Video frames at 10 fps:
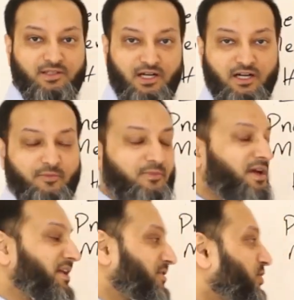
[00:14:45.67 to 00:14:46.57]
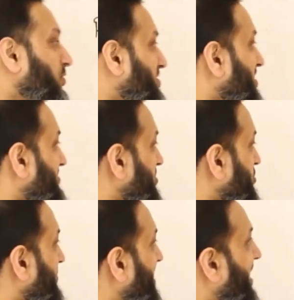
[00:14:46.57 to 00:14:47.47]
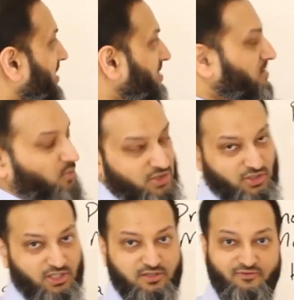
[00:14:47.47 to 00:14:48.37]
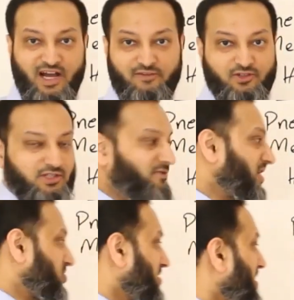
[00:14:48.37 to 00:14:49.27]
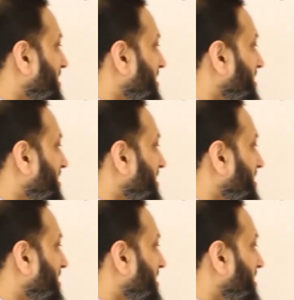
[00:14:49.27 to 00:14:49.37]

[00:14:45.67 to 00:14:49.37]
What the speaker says: and you don't see as much pneumococcus once you get to 5 years of age.